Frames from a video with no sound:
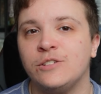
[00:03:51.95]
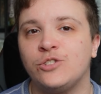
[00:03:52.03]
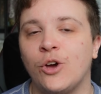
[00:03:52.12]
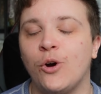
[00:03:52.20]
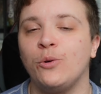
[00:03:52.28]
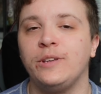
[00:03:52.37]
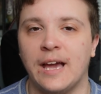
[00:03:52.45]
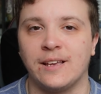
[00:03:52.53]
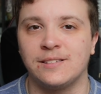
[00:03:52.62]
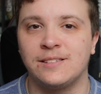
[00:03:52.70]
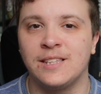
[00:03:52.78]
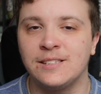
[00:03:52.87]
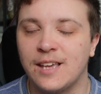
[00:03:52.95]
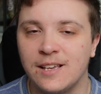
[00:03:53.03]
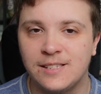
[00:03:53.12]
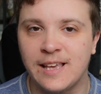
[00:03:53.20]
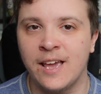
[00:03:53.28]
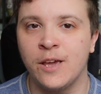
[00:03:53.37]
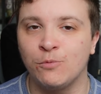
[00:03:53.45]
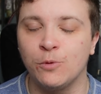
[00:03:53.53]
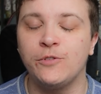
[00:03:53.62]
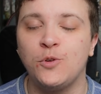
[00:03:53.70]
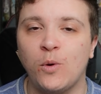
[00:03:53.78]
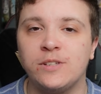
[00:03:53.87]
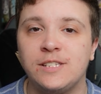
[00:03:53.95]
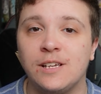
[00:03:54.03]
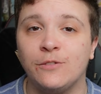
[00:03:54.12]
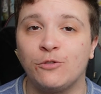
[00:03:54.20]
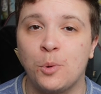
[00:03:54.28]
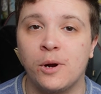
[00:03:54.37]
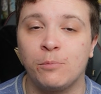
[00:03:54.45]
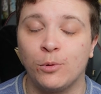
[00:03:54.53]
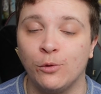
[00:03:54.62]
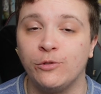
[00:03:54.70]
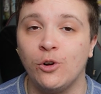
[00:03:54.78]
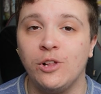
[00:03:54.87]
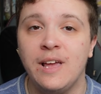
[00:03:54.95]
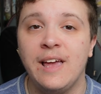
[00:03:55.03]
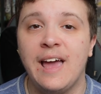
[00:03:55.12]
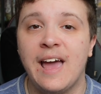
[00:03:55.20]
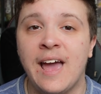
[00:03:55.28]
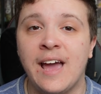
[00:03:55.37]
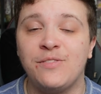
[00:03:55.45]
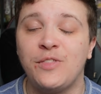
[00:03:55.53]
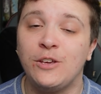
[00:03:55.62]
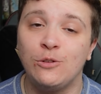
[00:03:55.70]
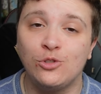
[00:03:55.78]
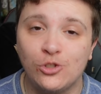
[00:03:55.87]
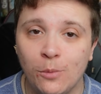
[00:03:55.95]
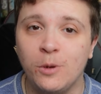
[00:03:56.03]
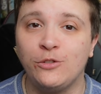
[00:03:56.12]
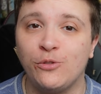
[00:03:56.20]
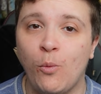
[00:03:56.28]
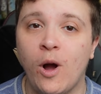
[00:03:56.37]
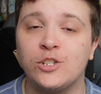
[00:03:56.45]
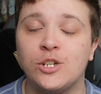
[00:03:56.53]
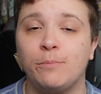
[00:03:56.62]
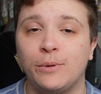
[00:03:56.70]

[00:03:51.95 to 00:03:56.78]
So yes, this gets a Room 51 seal of queer approval, and thank you so much for watching.